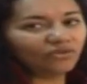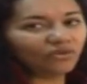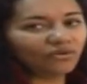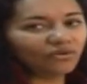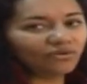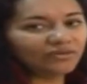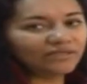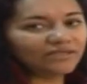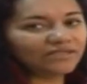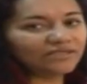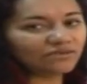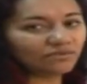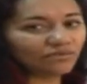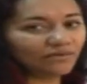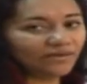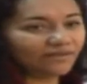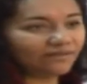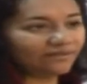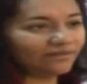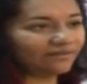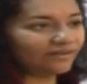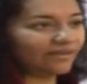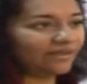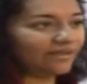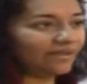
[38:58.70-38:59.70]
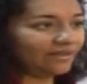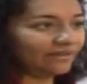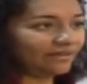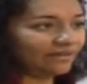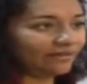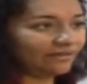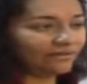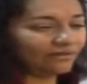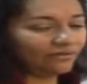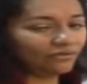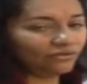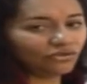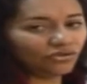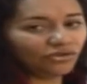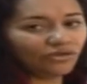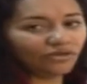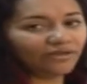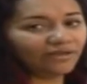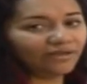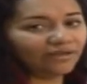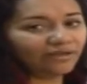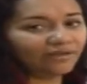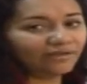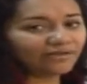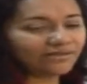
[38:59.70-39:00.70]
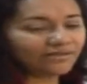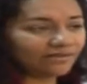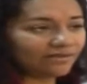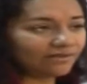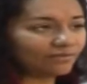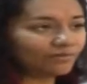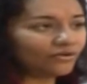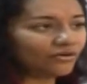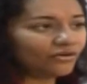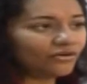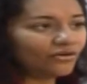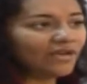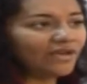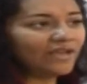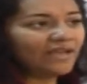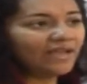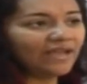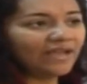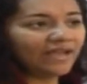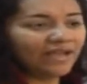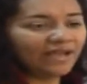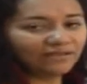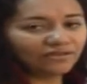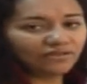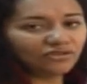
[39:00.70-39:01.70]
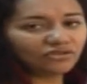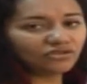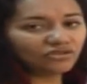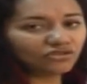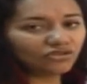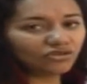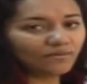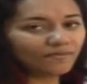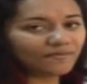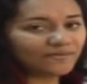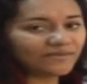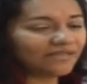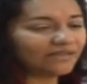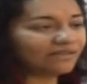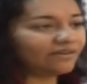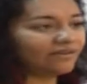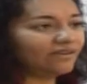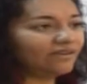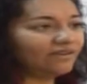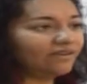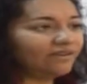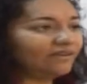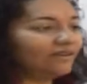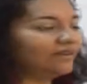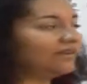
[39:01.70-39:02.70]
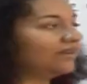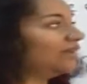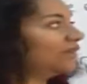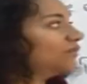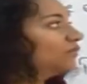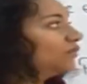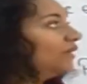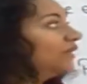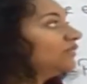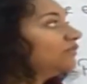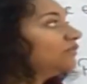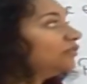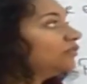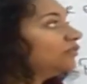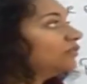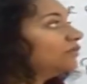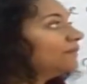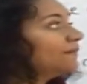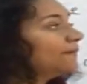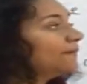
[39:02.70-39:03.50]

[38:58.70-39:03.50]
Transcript: only sweat during summer and stop secreting in winter,